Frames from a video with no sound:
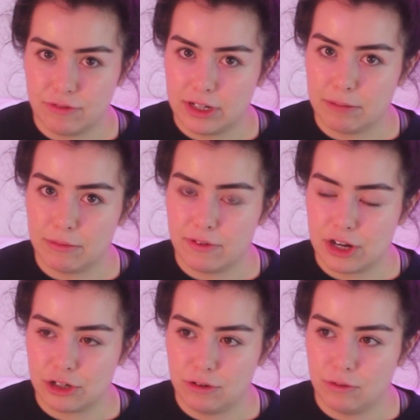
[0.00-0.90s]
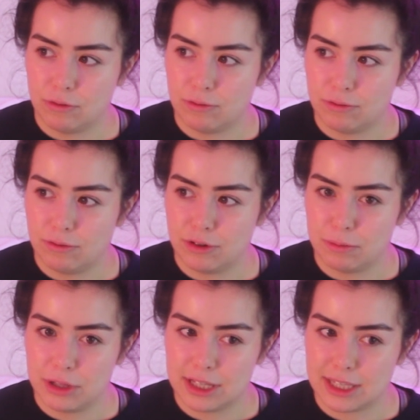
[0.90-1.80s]
really unprofessional to
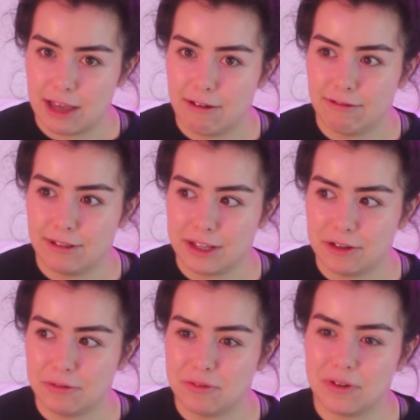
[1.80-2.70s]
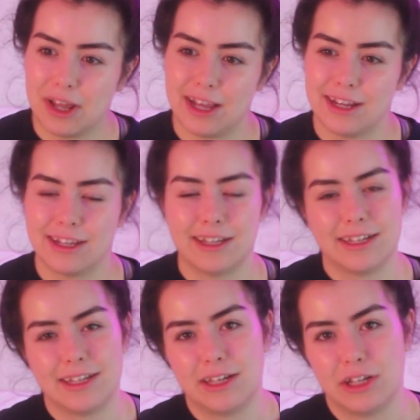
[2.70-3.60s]
put this out, that you're like
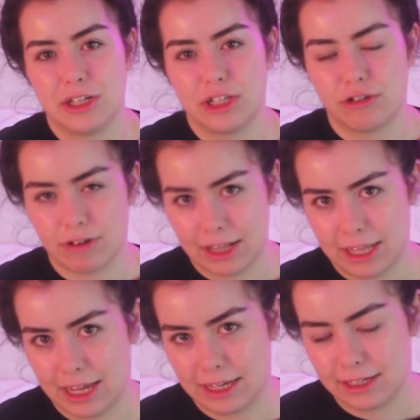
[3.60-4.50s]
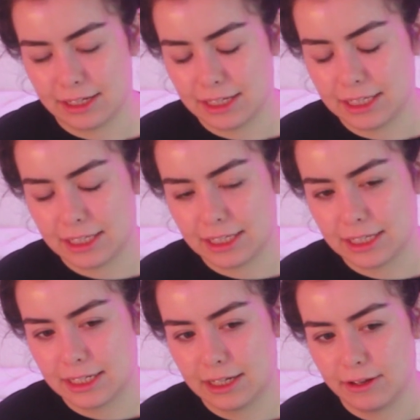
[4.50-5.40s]
struggling, because
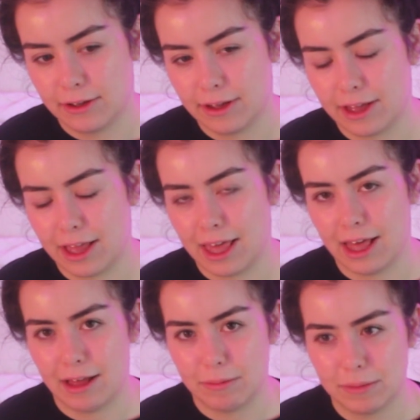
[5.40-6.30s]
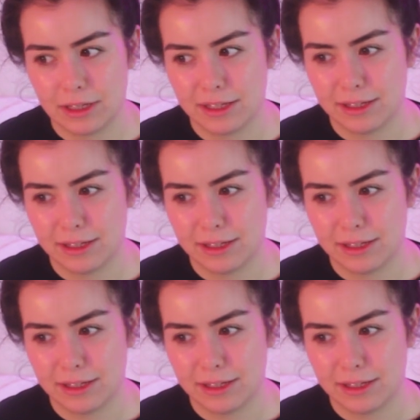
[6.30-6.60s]
I am.